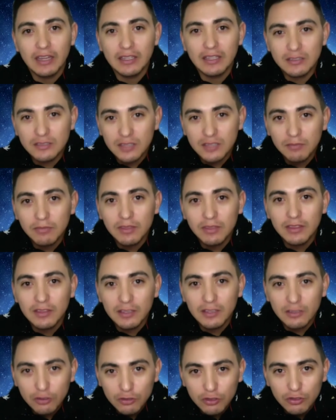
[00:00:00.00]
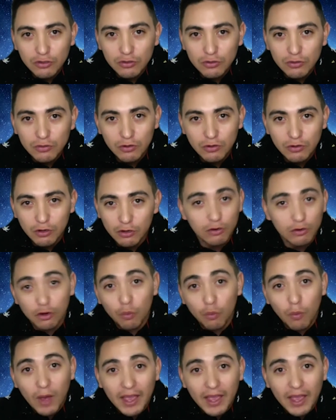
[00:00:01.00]
something that you do, or your
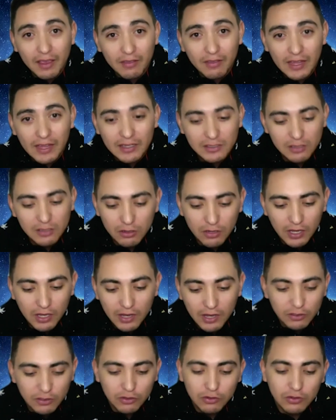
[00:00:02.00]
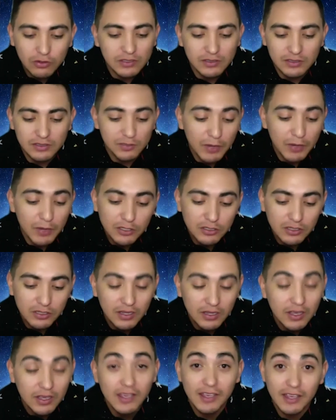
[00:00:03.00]
why, that's all you have to do. Is,
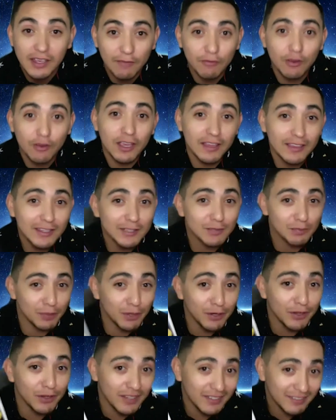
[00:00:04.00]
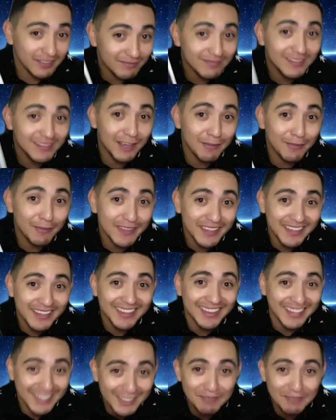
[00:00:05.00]
especially if you get this book, definitely
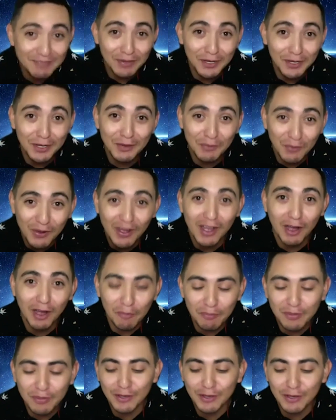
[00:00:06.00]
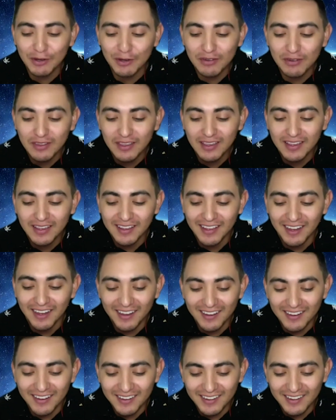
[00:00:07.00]
this book will help you
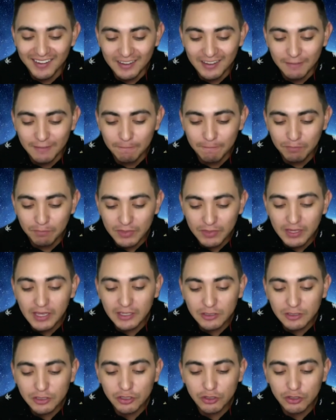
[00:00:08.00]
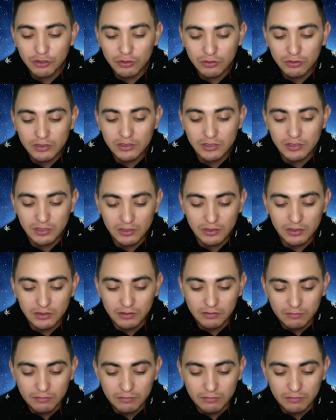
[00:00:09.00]
get you to